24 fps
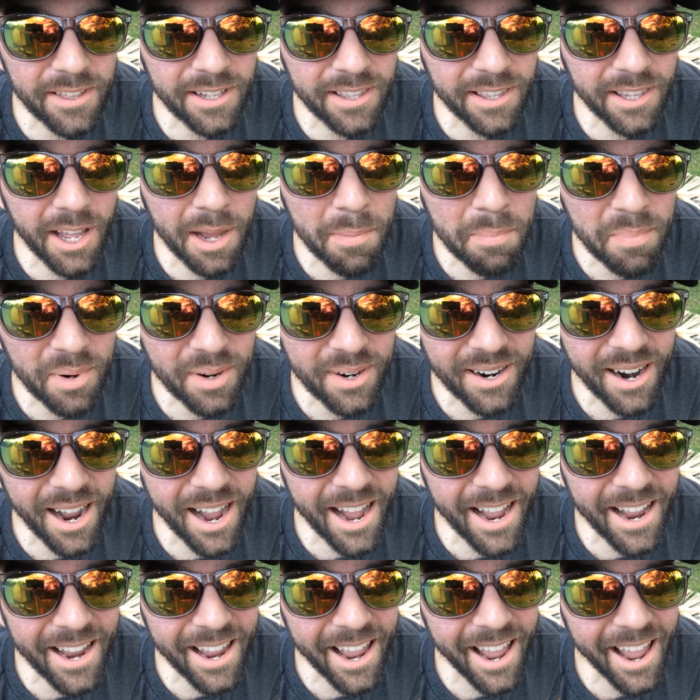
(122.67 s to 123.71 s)
the lumber
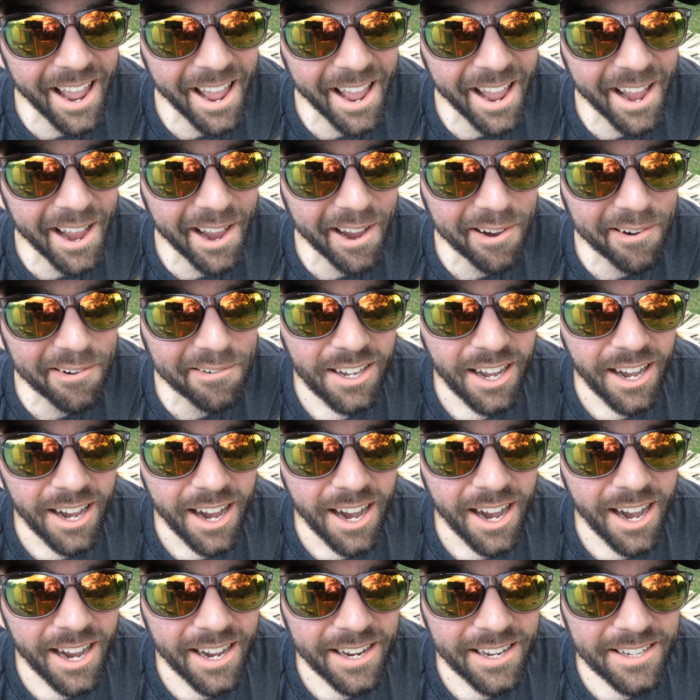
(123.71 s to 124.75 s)
I have.
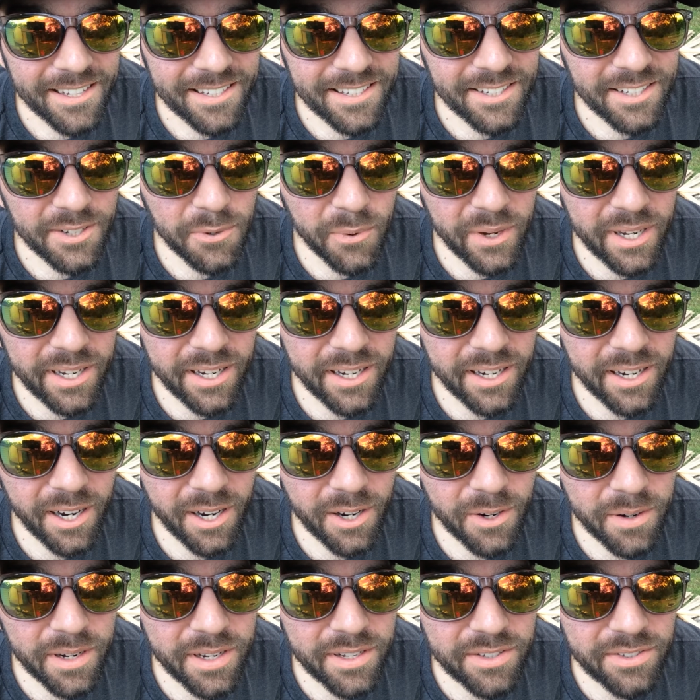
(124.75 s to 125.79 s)
Highest we can
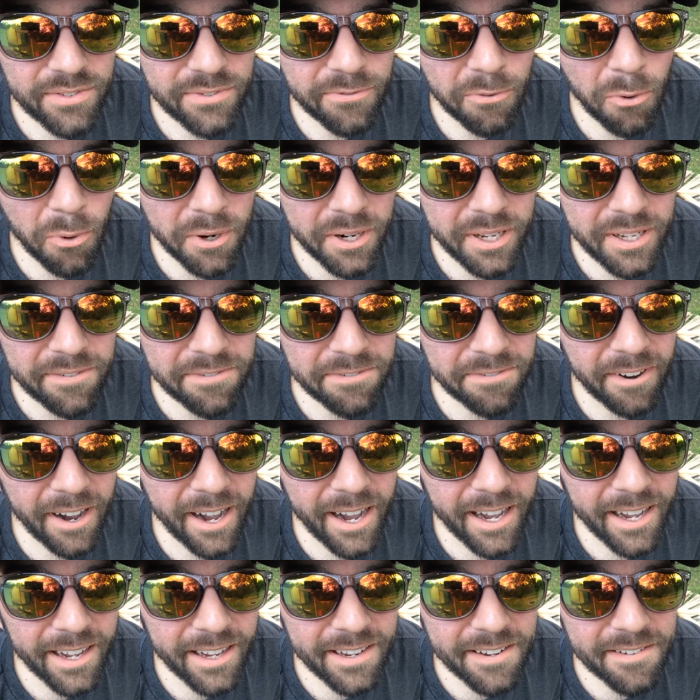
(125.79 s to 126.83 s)
go is
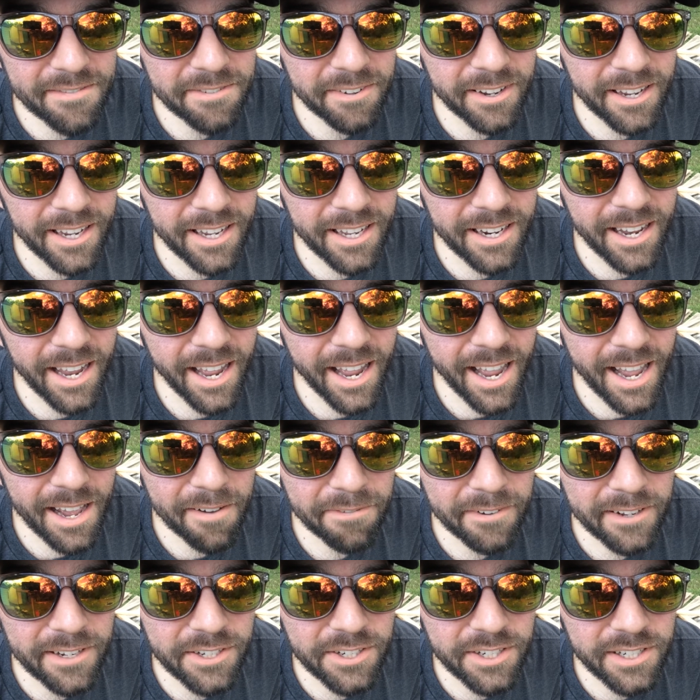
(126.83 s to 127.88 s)

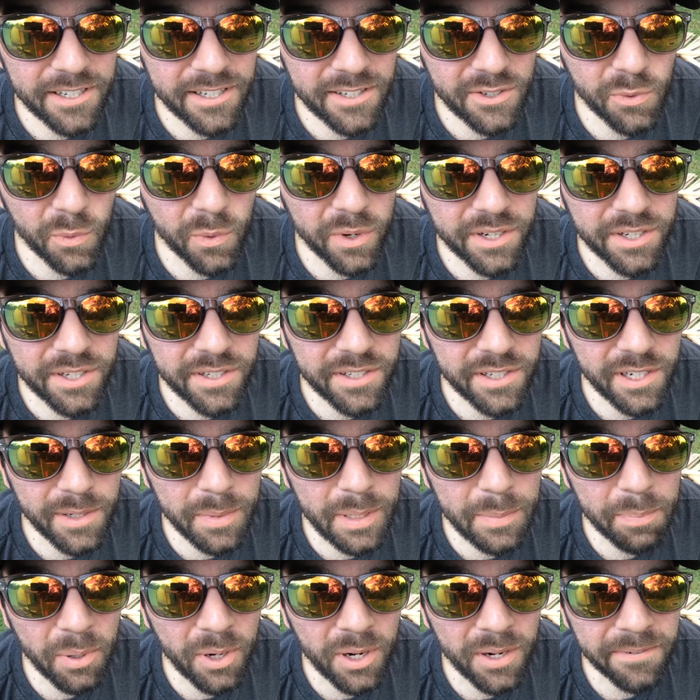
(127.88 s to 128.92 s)
45.5 inches, which is going to
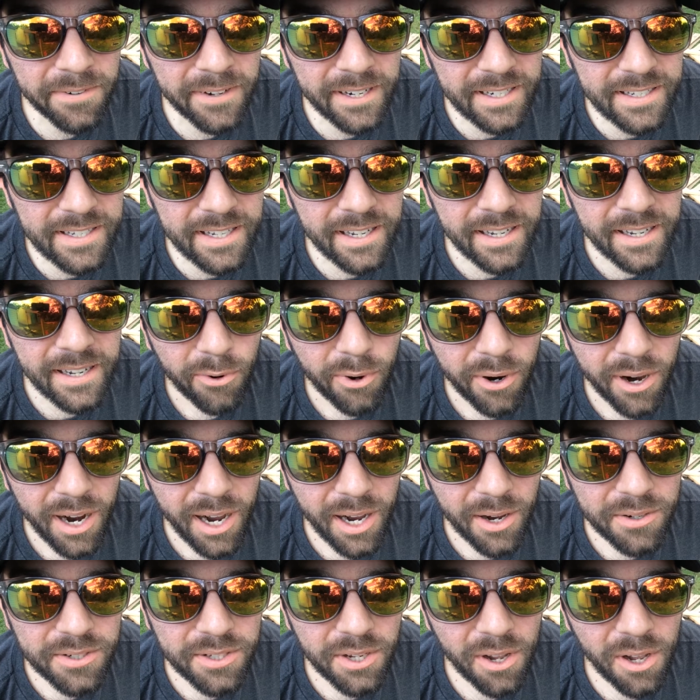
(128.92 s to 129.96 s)
be perfect for
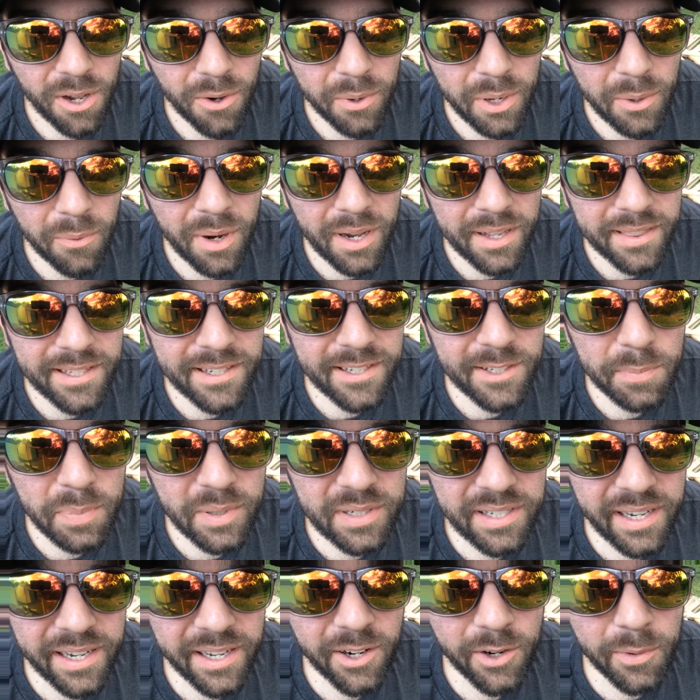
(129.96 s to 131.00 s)
how tall we want these
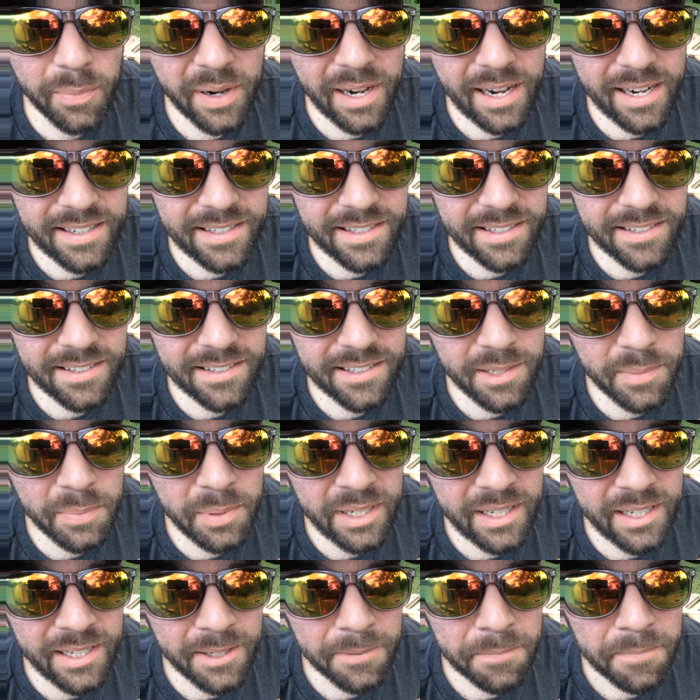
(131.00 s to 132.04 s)
potato boxes to
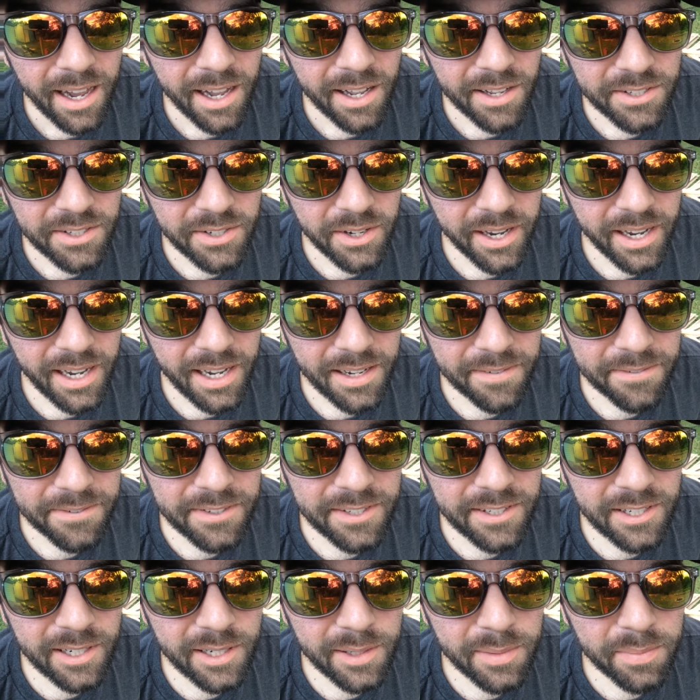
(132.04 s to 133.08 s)
be. I also have
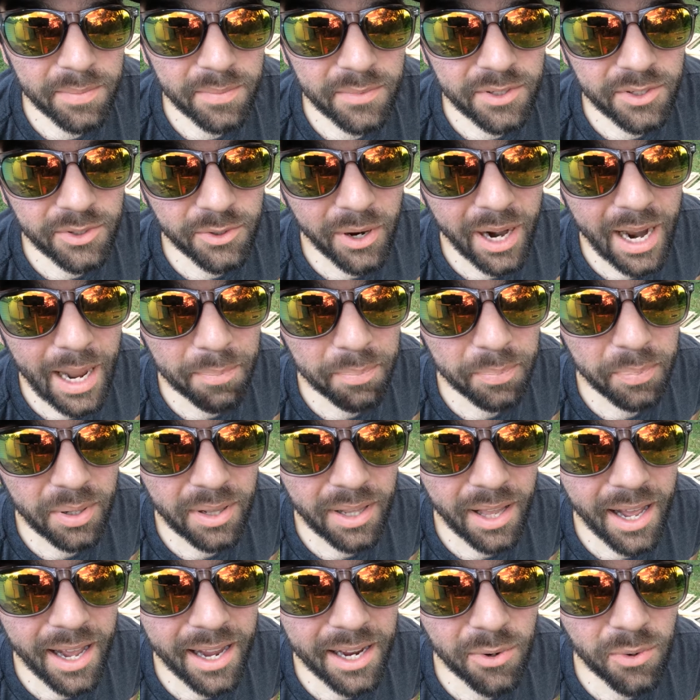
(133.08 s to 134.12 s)
some scrap
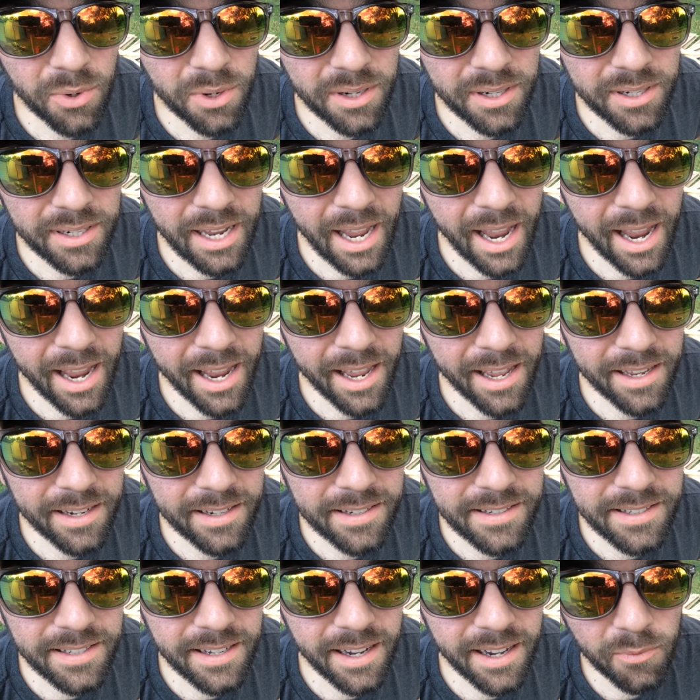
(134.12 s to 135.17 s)
plywood
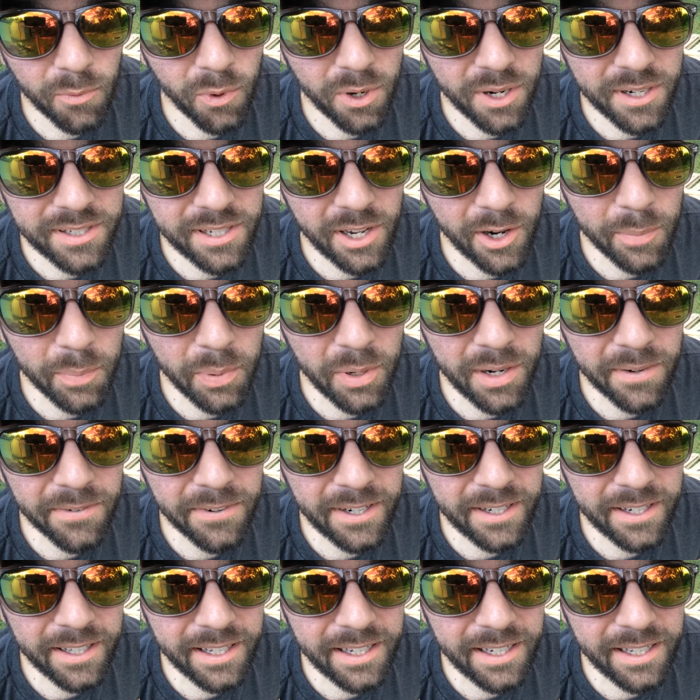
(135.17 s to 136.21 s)
and works out
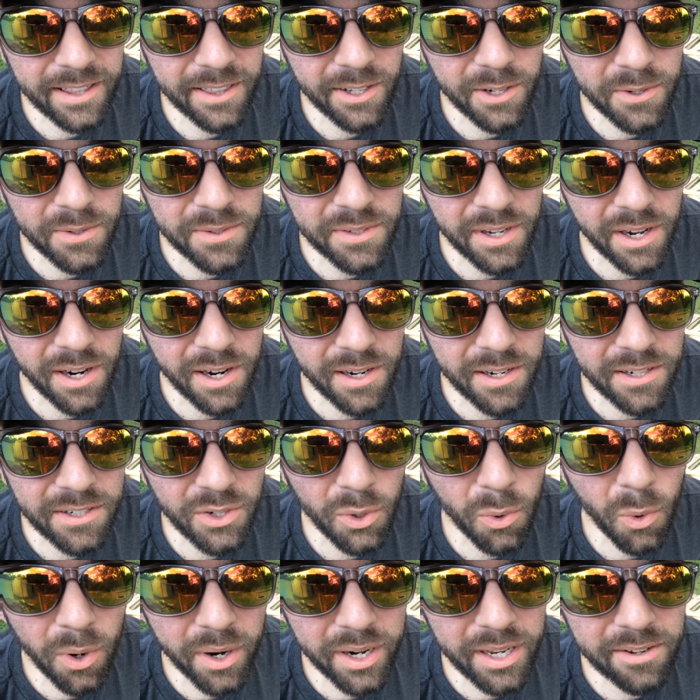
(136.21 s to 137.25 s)
perfectly. Those are
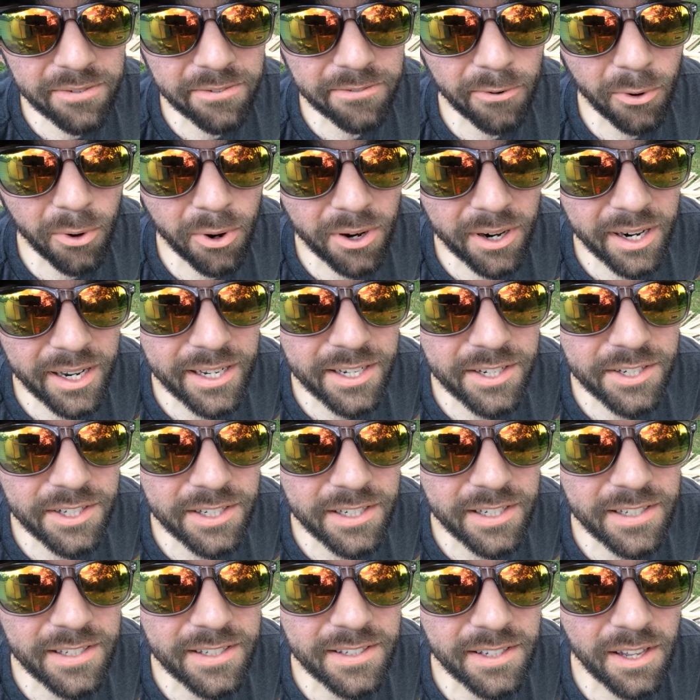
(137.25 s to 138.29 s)
24
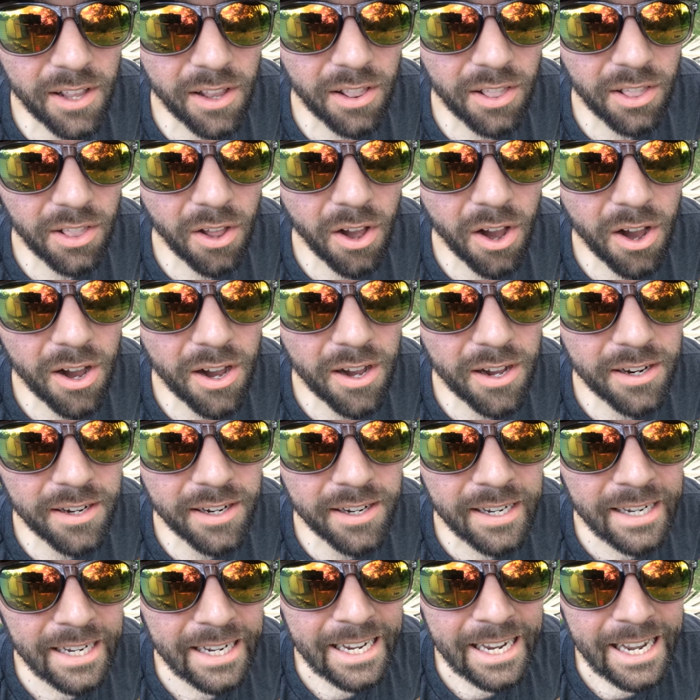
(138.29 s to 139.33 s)
inches
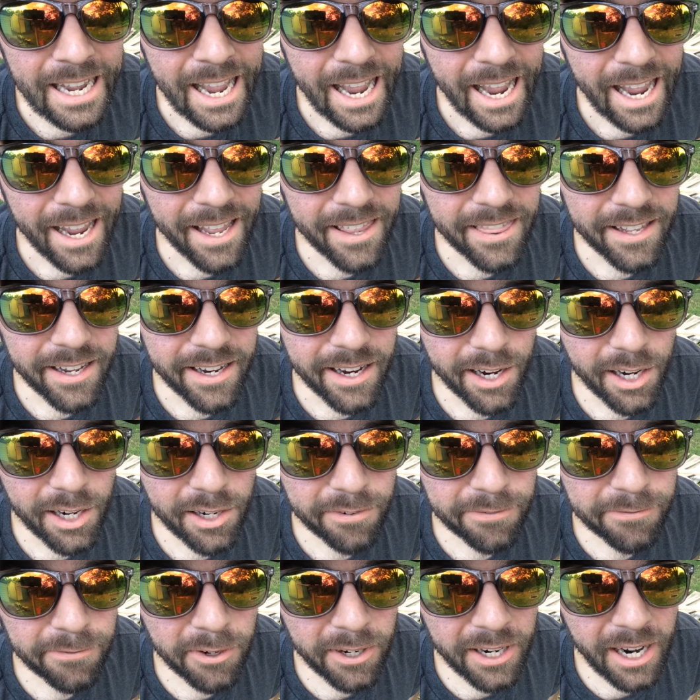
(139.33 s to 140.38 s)
long and they are
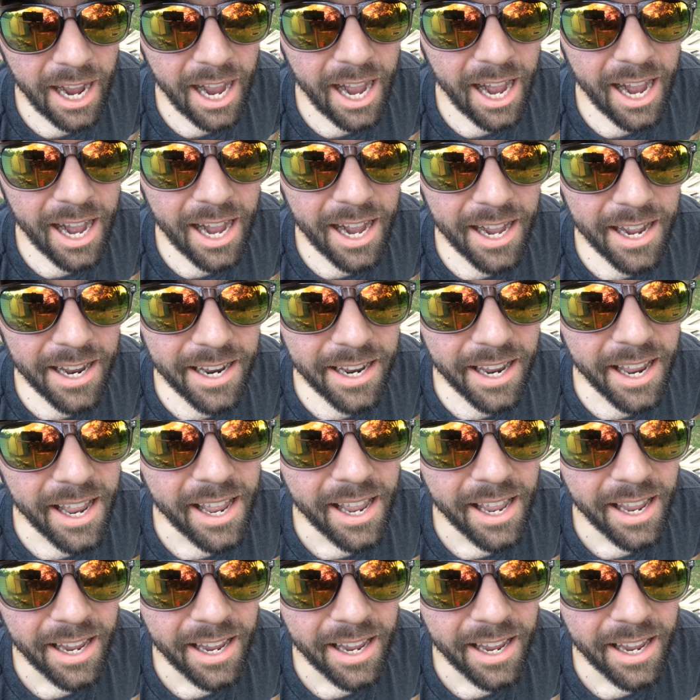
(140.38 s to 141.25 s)
a foot high.